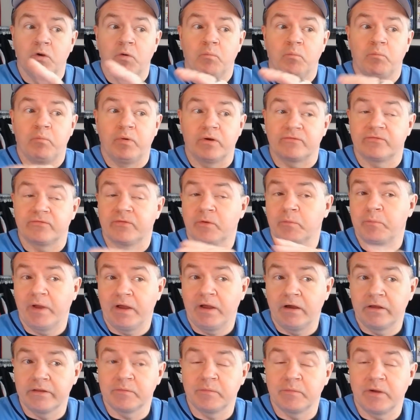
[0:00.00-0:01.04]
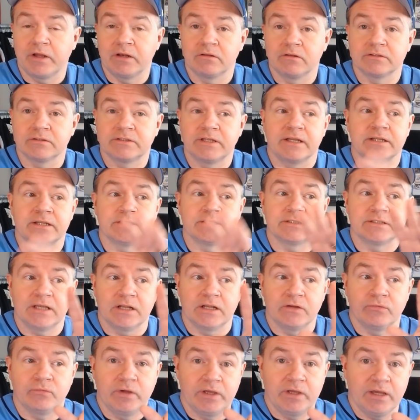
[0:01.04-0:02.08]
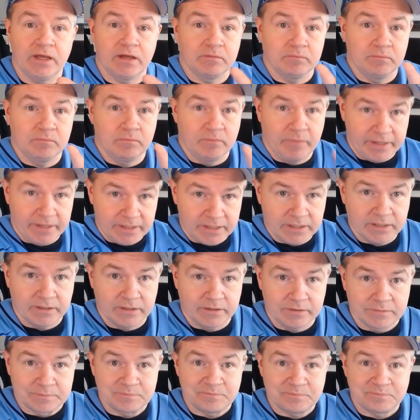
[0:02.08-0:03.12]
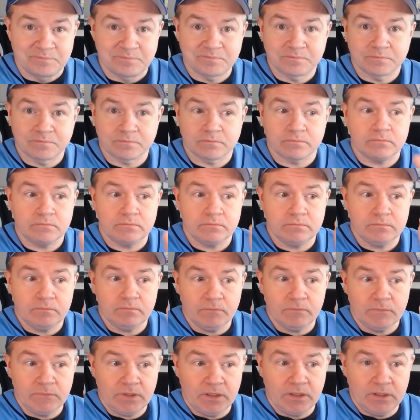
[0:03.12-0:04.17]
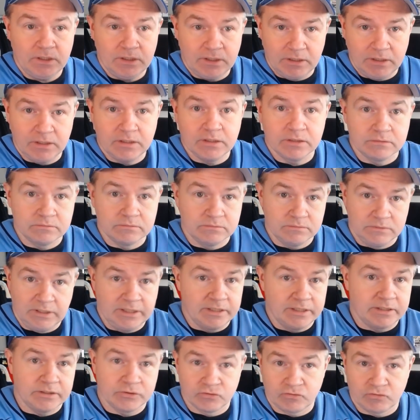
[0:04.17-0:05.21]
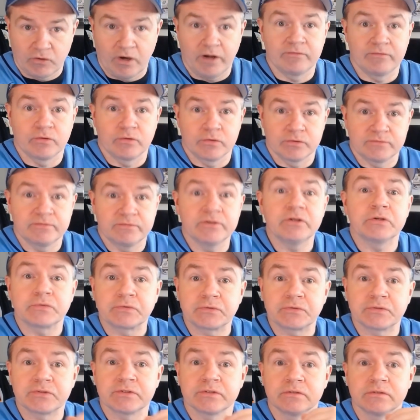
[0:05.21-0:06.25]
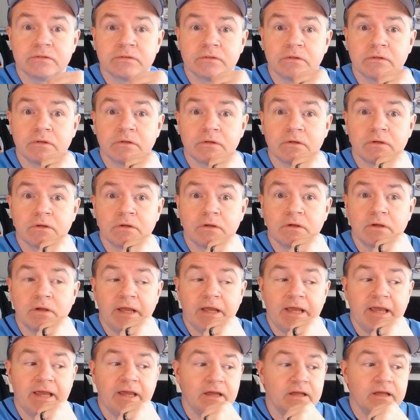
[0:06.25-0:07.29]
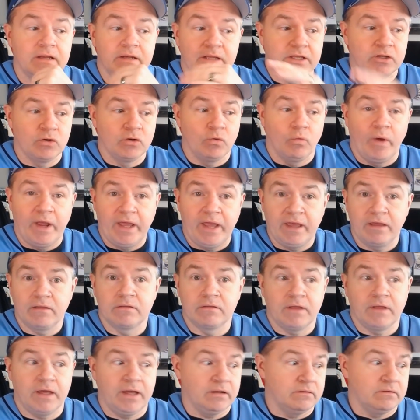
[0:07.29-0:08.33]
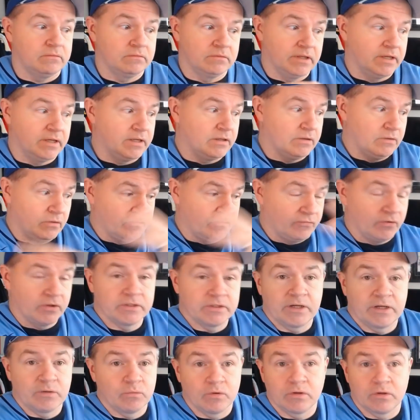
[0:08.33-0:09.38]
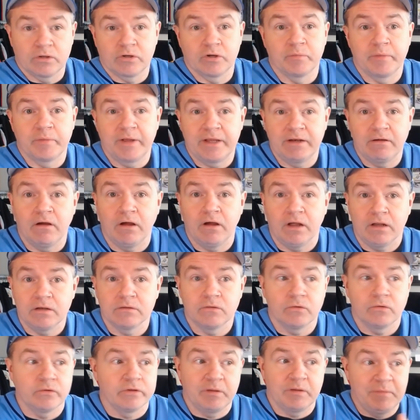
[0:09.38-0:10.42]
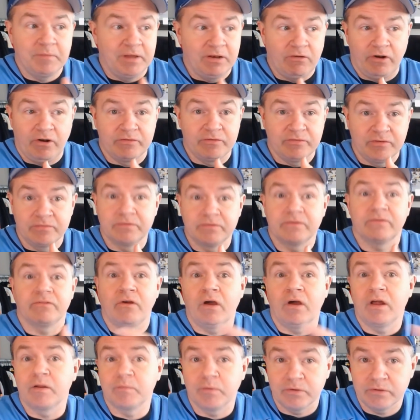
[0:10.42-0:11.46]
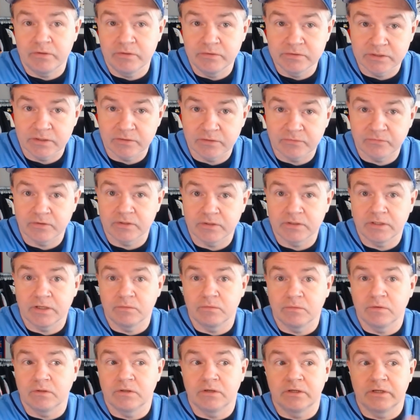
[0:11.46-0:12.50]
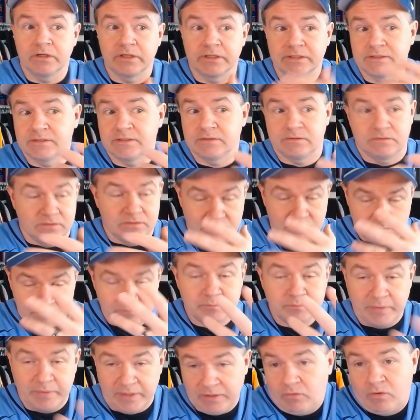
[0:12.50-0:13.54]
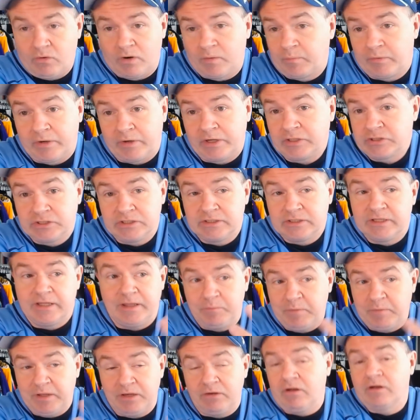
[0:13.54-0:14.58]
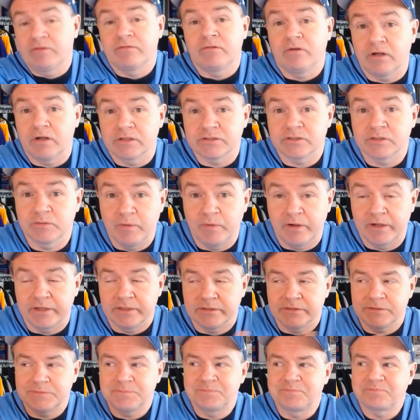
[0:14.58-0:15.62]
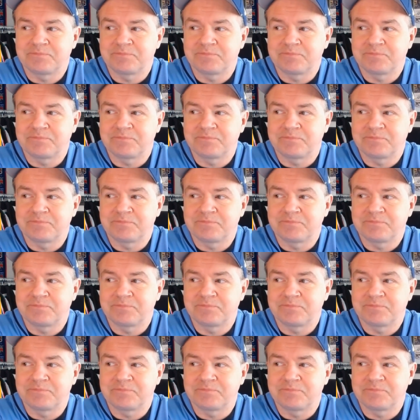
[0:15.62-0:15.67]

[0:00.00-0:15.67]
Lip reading: But for Bell, they might have looked at it and said, if we get Mike in it, he can drive those views. And in a way that a frontline worker may not, or they may not have even thought about using a frontline worker because they're a big corporation and that may not have crossed their minds.